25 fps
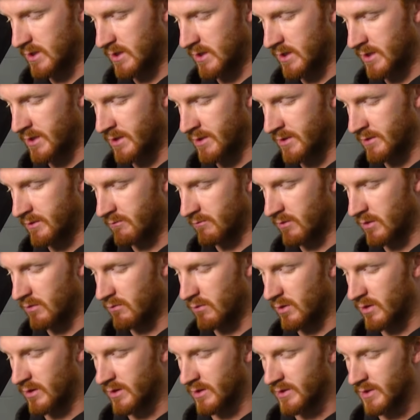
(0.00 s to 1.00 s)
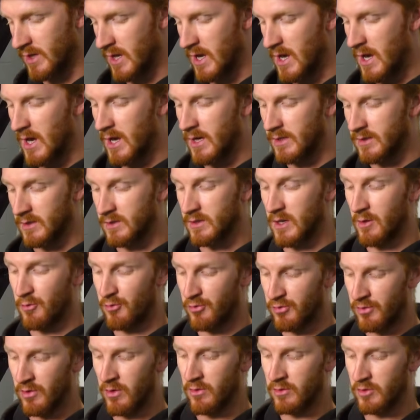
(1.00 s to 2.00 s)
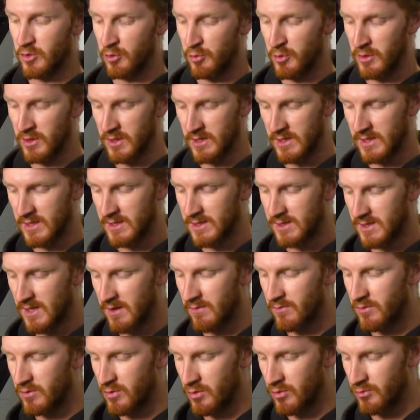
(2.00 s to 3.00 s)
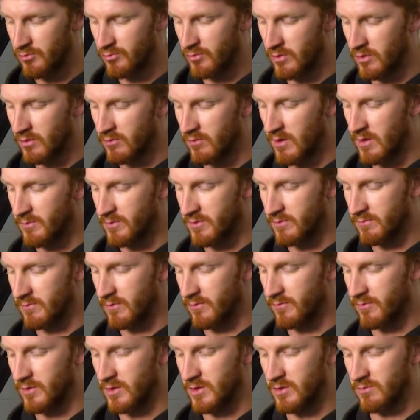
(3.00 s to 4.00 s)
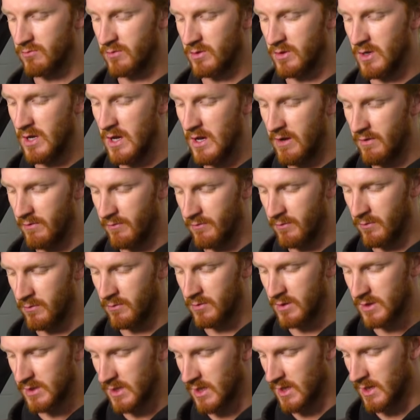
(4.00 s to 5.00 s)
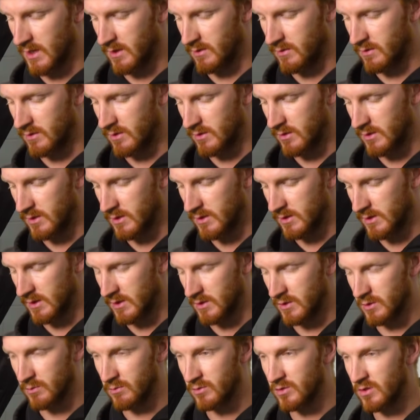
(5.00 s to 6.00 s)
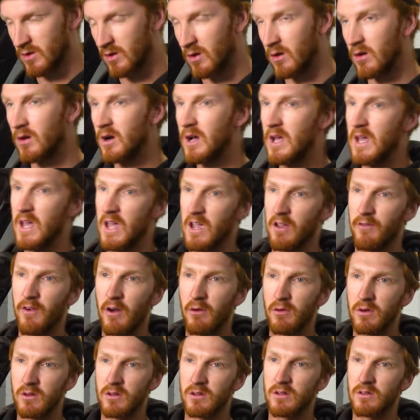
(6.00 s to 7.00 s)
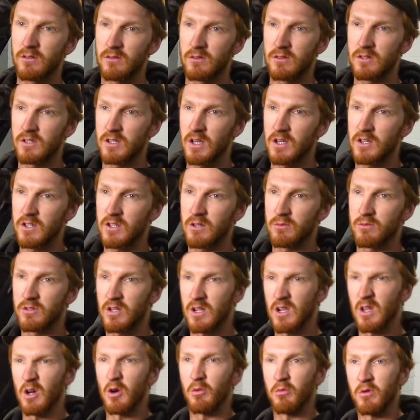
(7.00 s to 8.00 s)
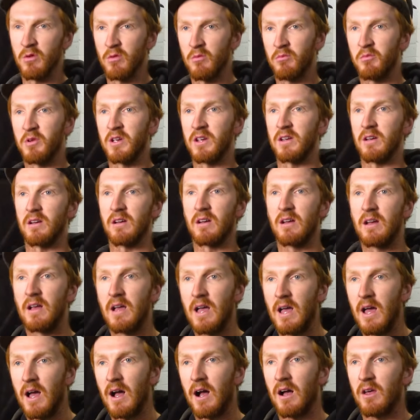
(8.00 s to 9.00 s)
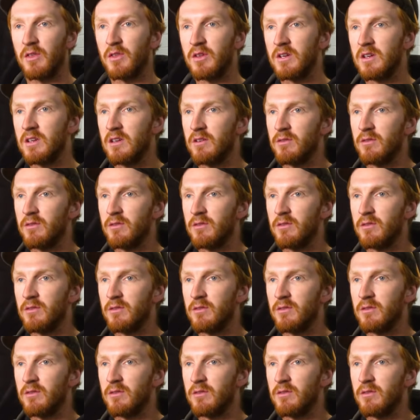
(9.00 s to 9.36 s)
and it requires, it says approximately 700 grams of refrigerant for its air conditioning system. So if our system's a little bit bigger, I think